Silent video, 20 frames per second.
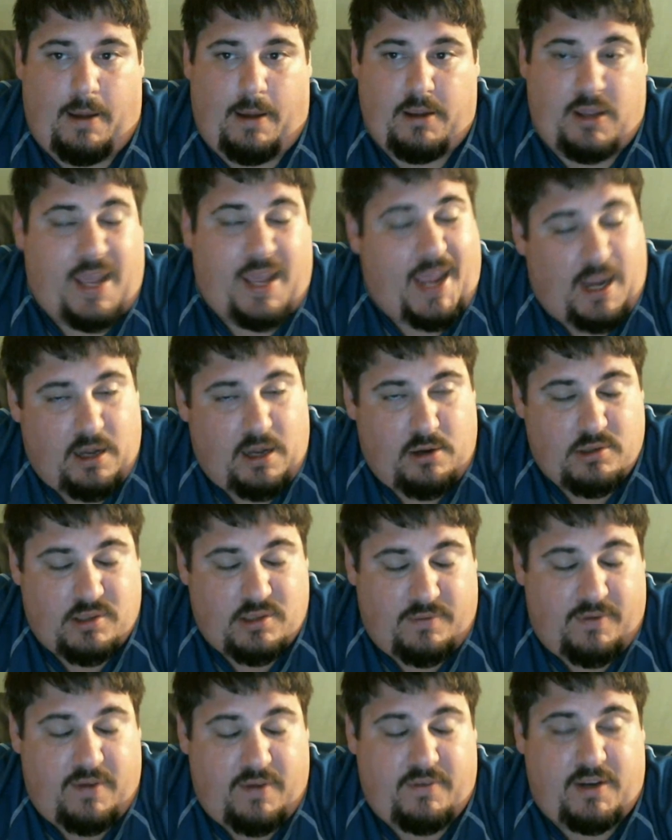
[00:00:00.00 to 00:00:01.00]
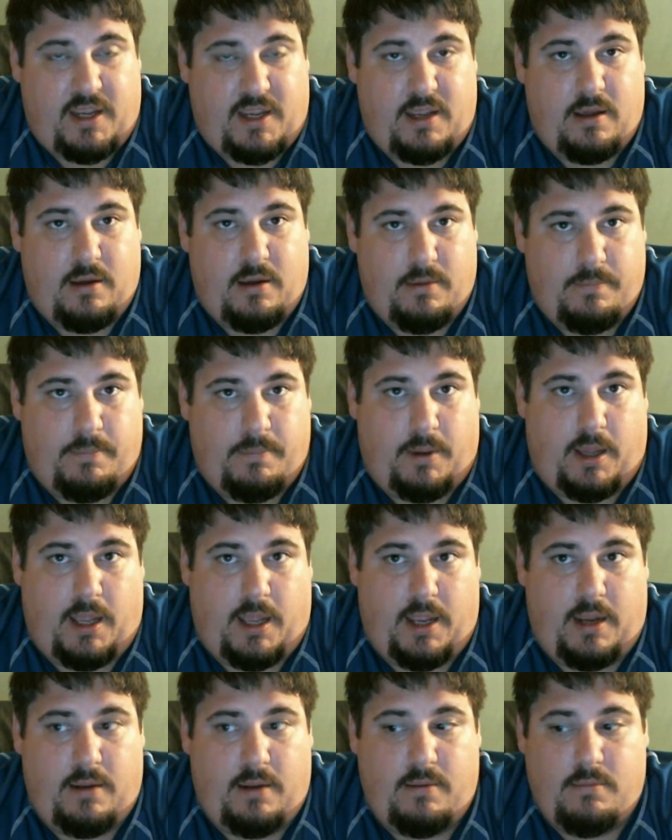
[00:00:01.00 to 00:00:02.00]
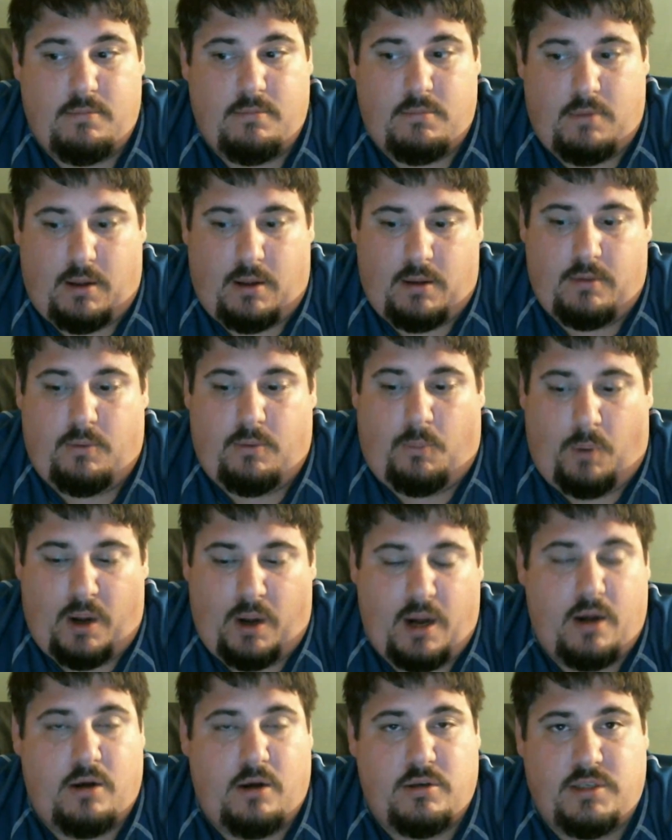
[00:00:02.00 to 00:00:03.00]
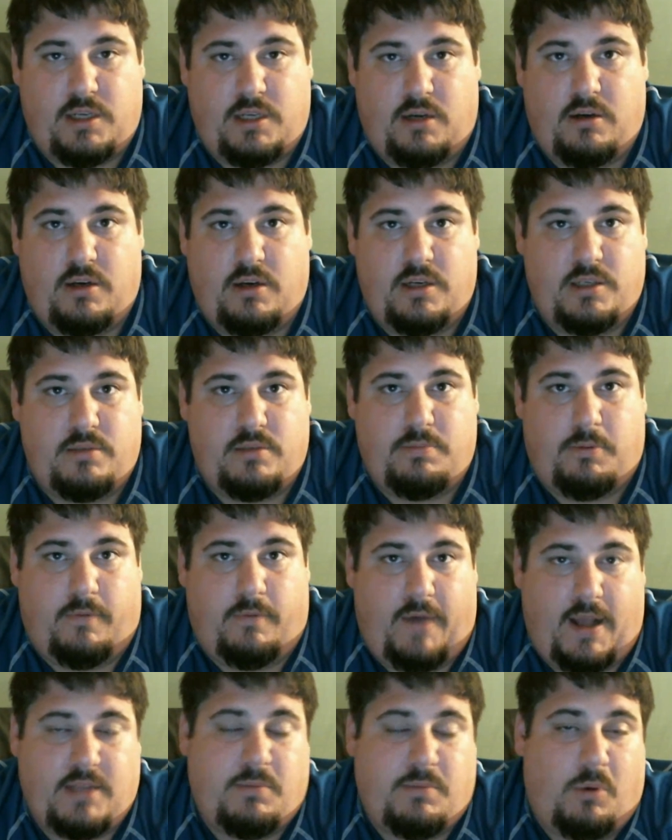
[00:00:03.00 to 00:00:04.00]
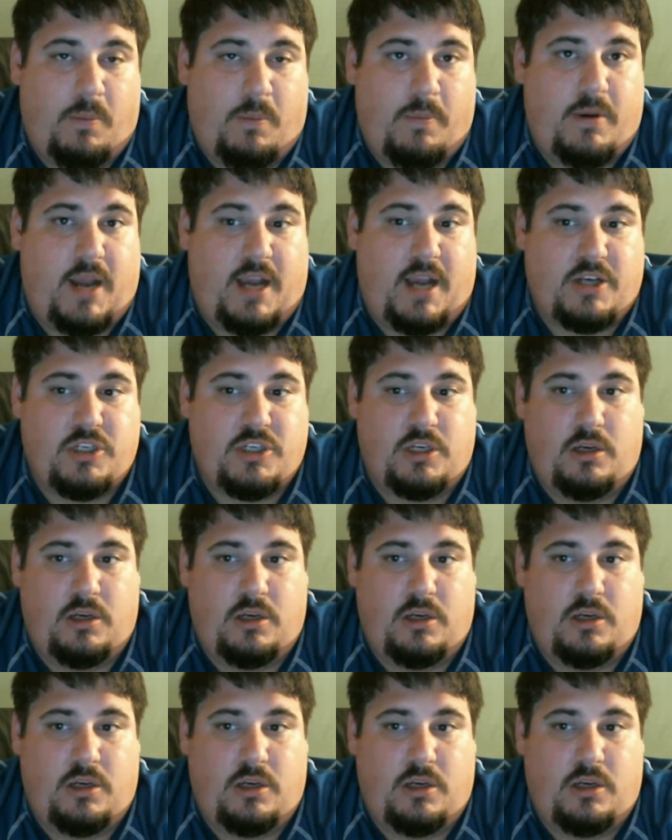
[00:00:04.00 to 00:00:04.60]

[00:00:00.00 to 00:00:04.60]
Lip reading: can use the 50, but the 100 series provides more protection.